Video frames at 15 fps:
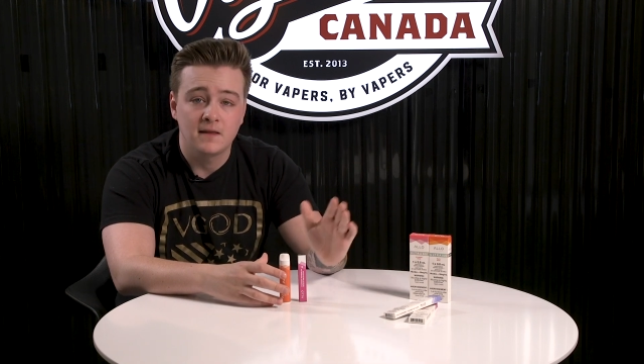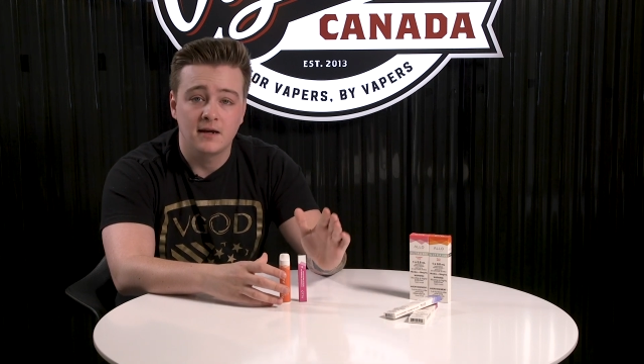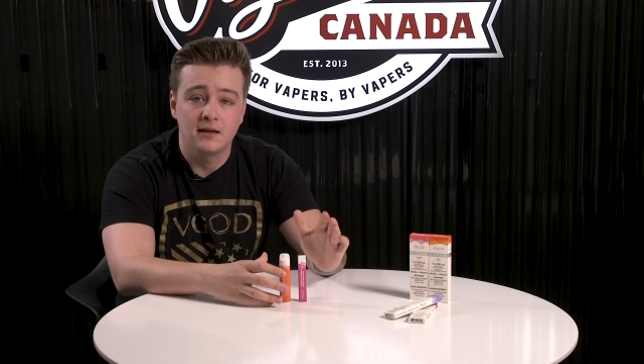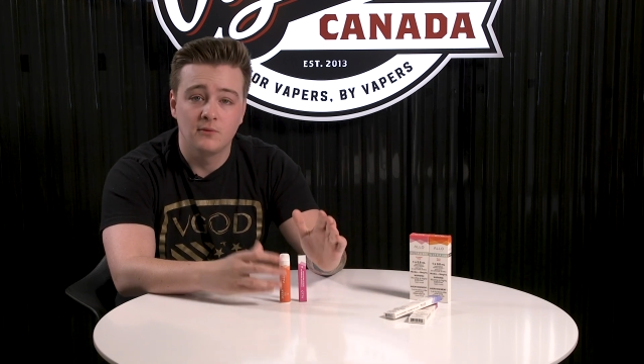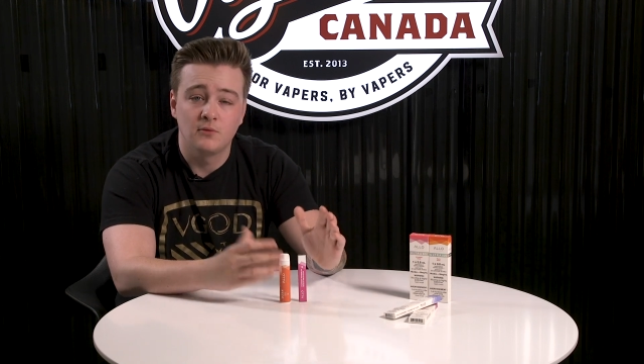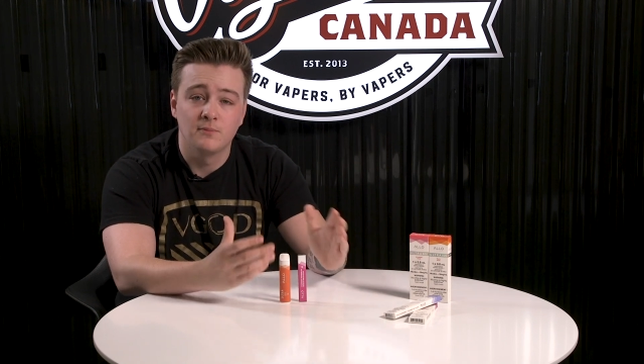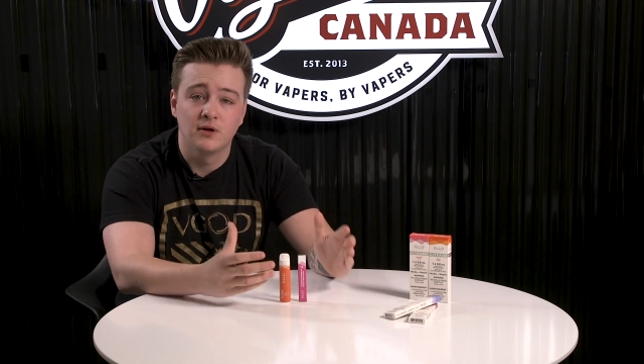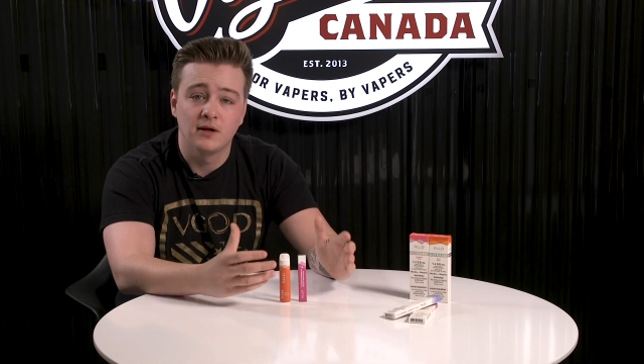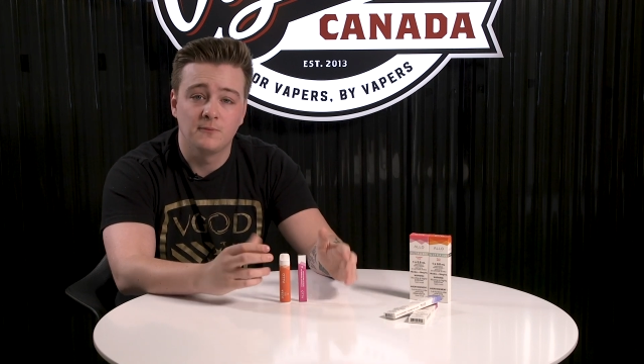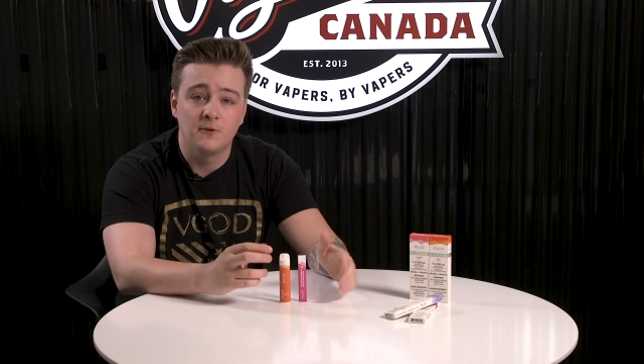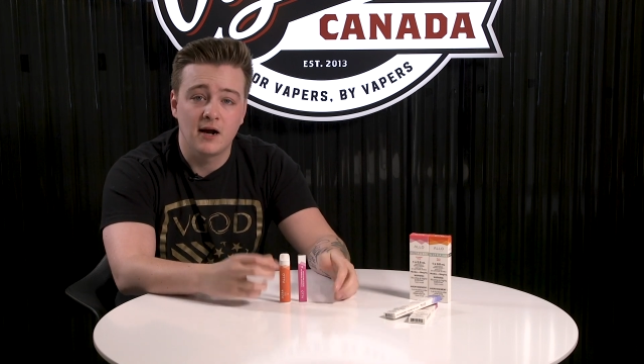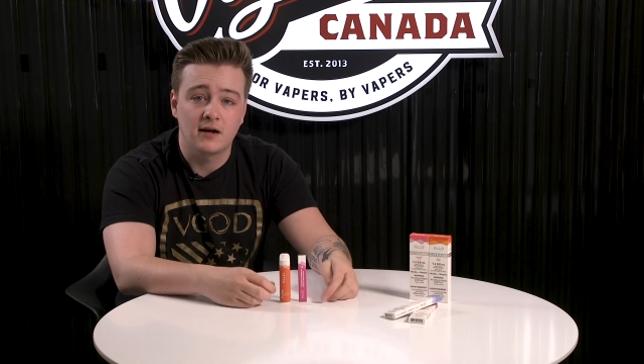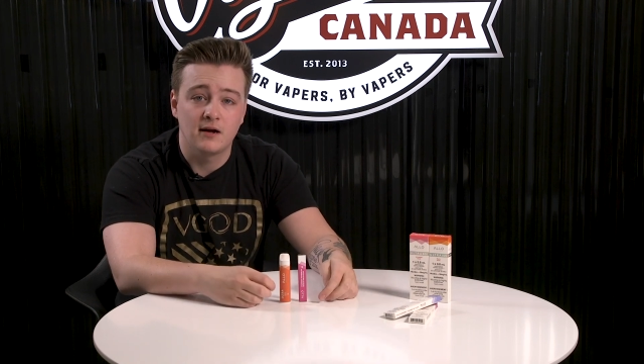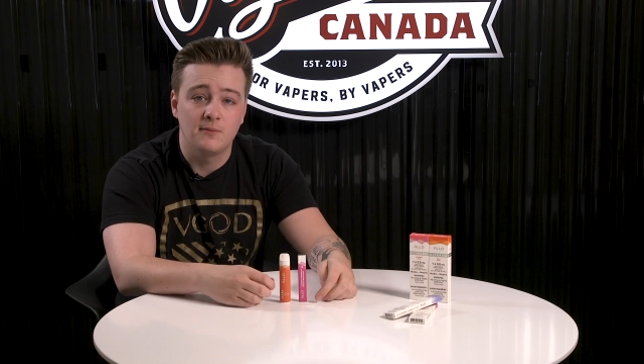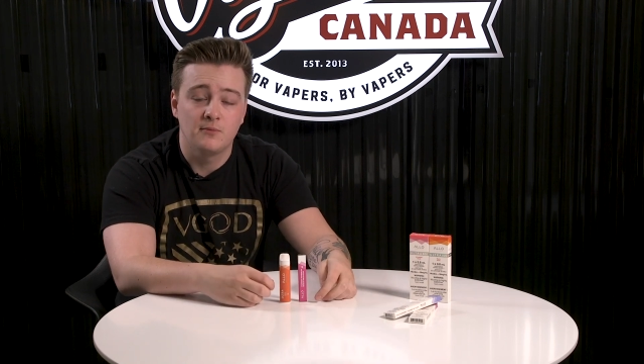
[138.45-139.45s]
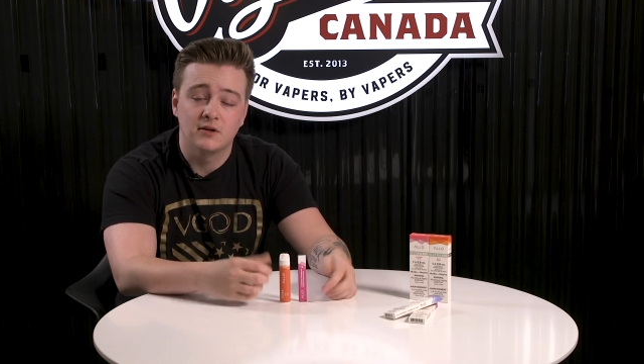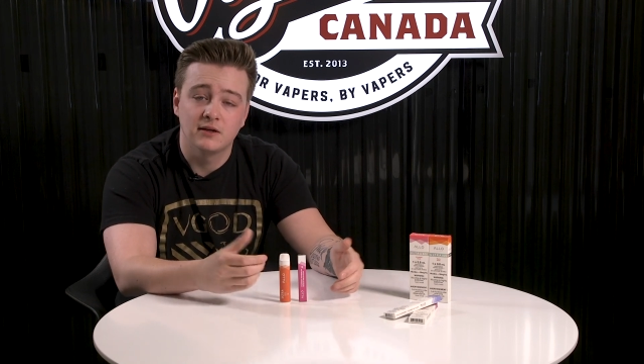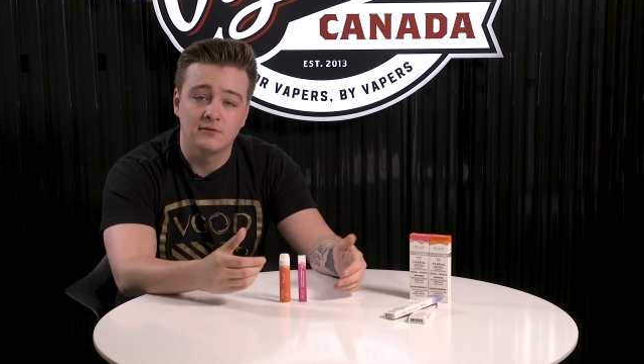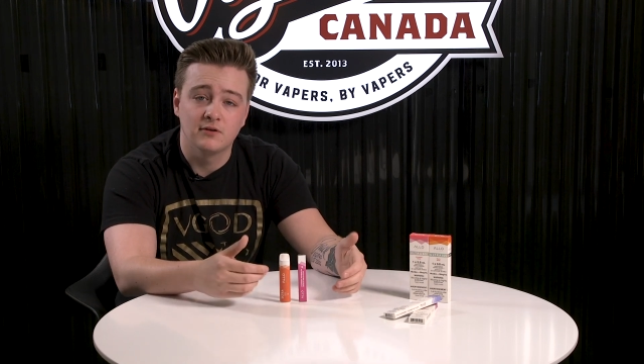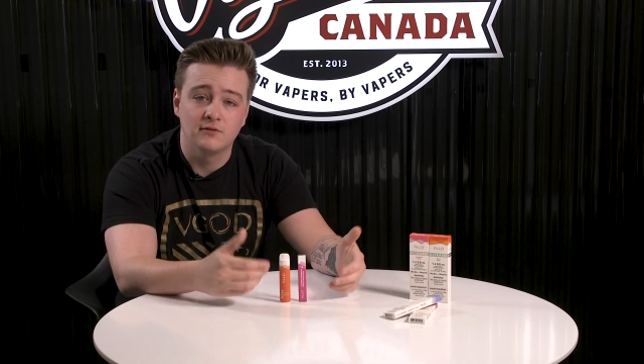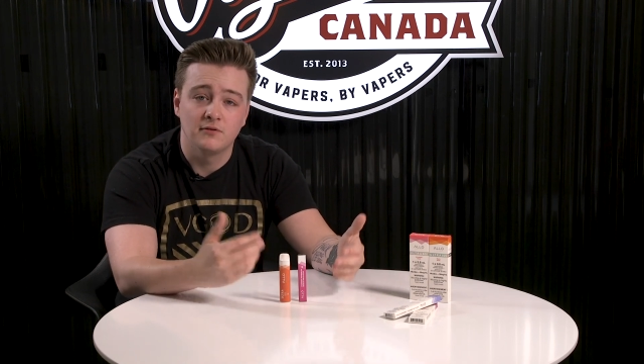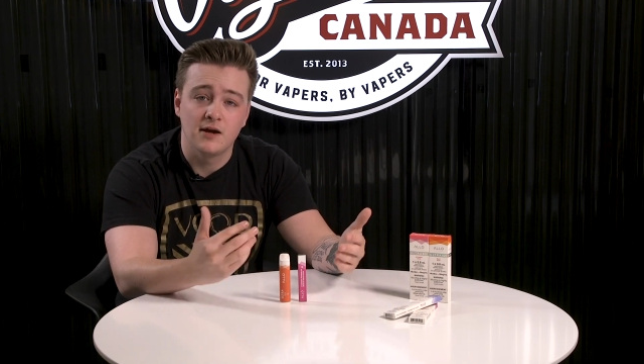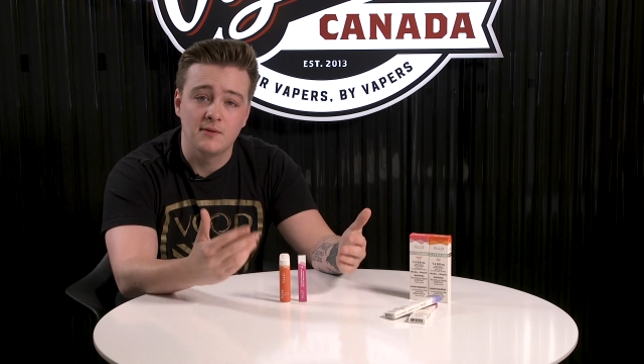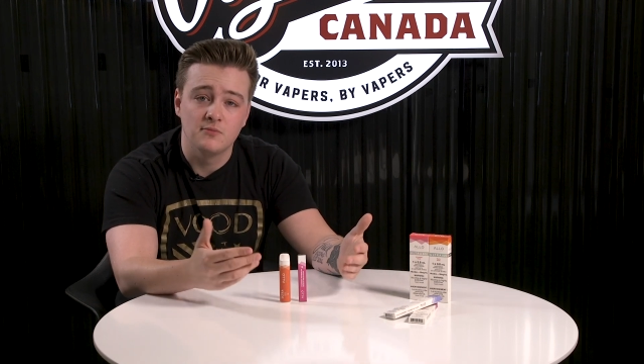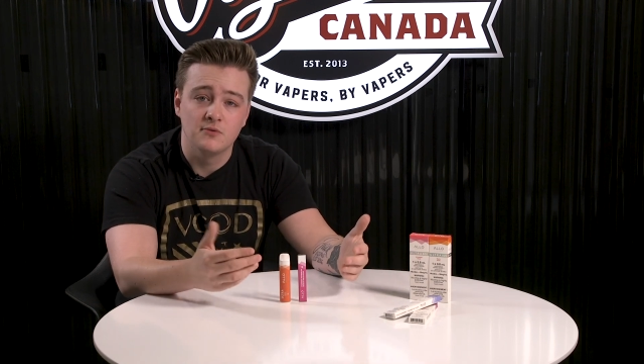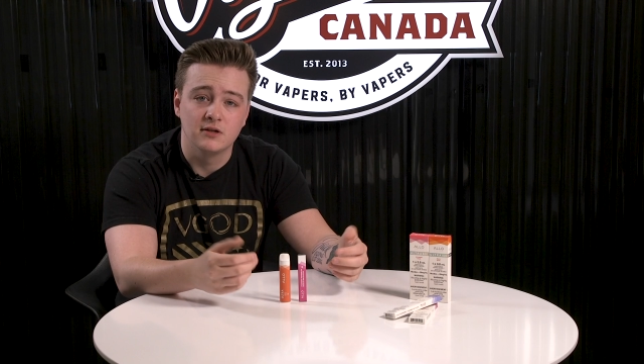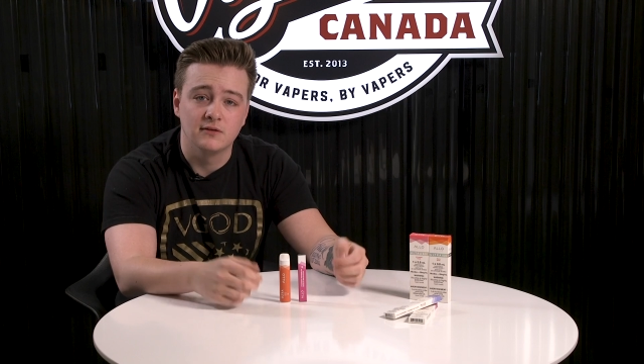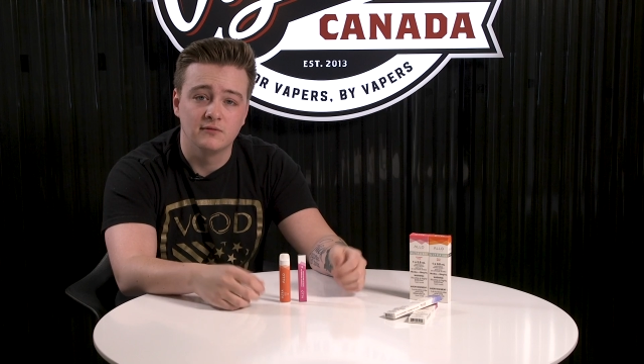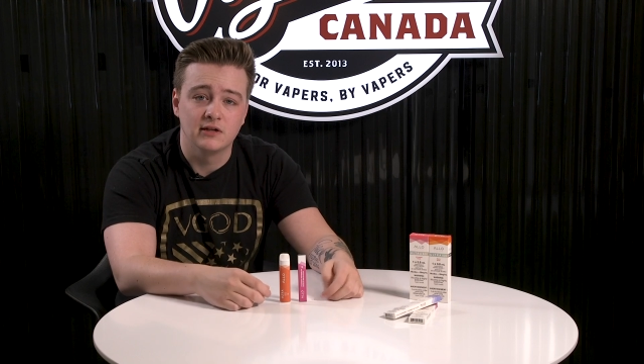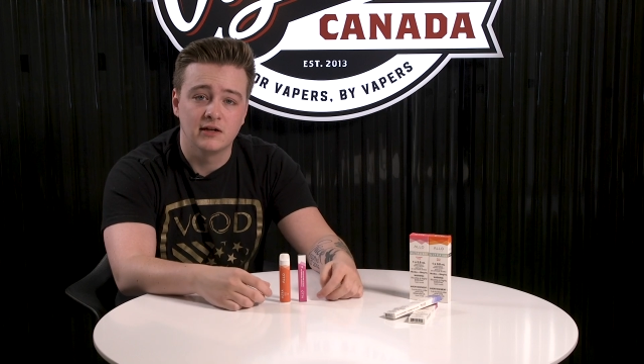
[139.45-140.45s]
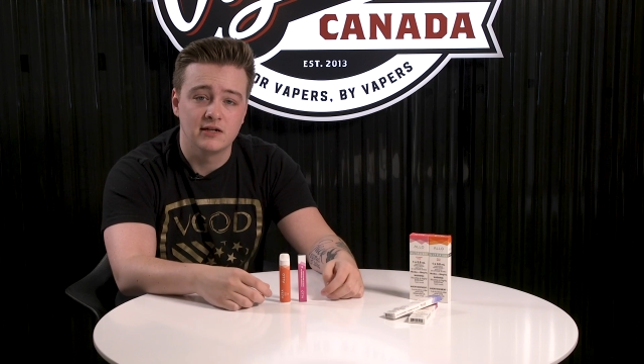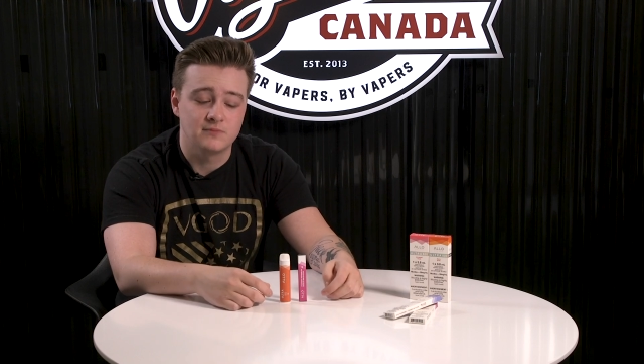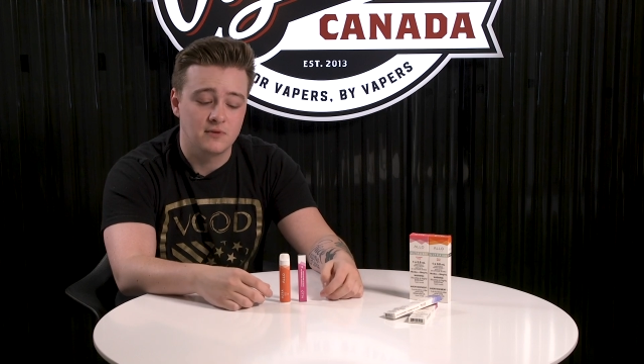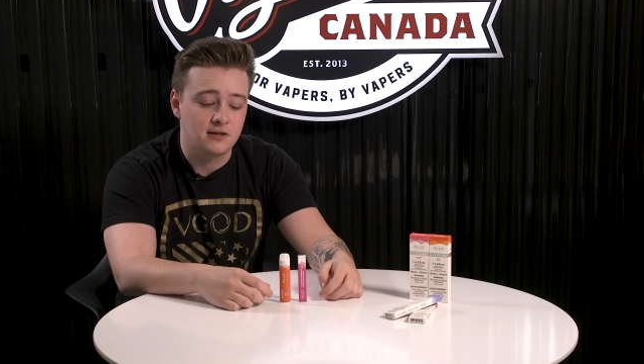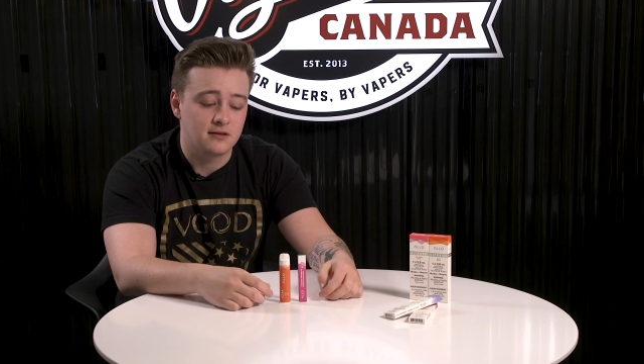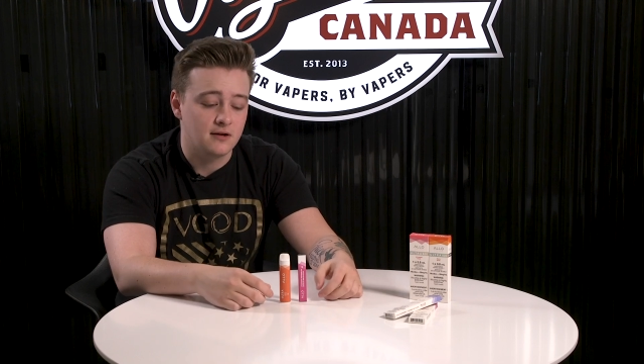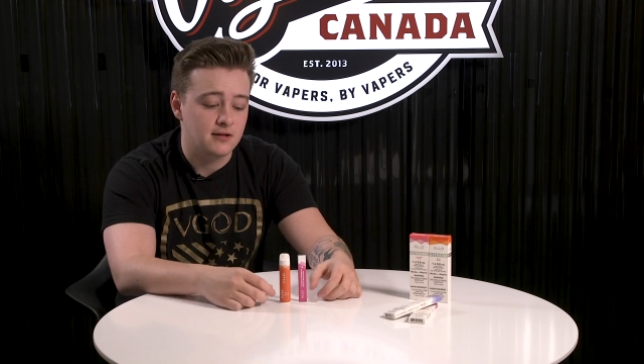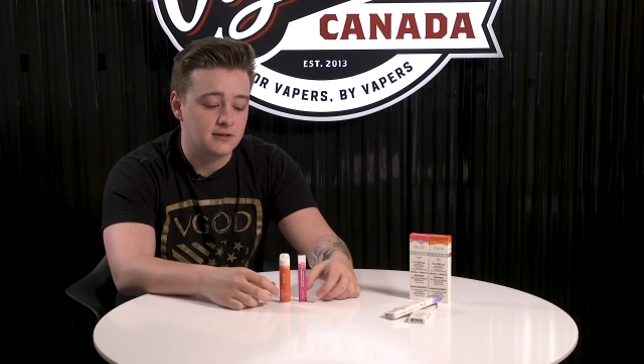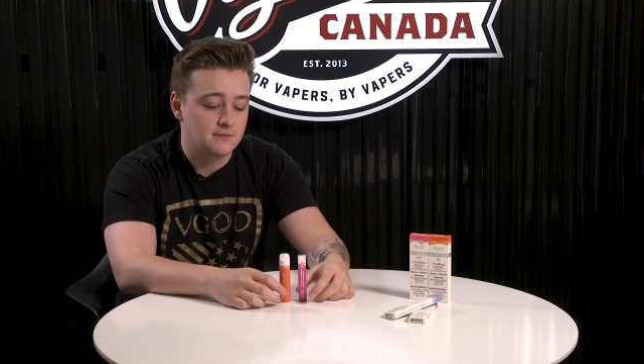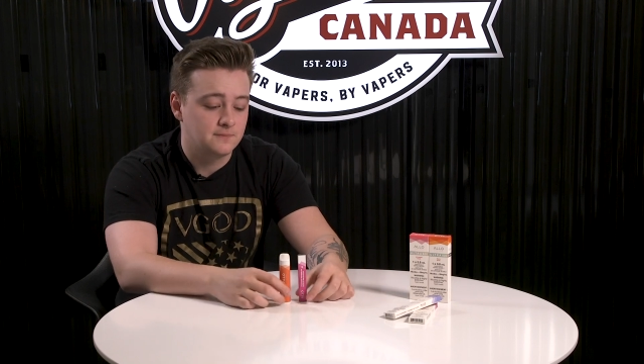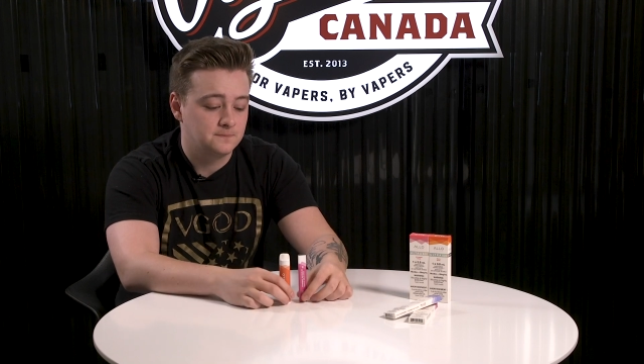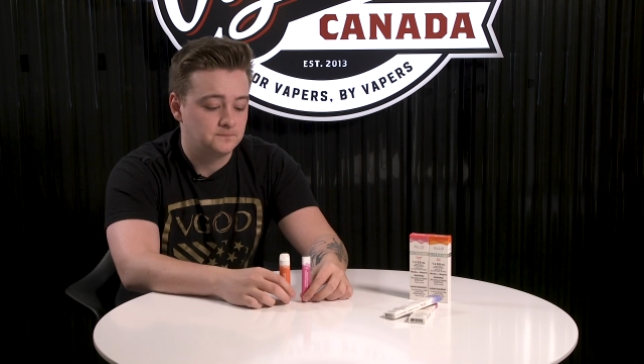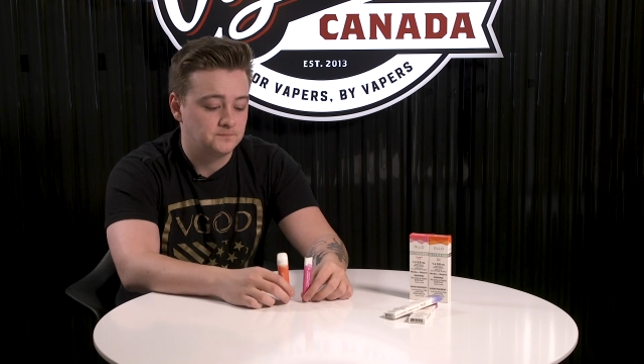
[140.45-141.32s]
and then we'll bring it back up, give it a vape, give you guys my thoughts.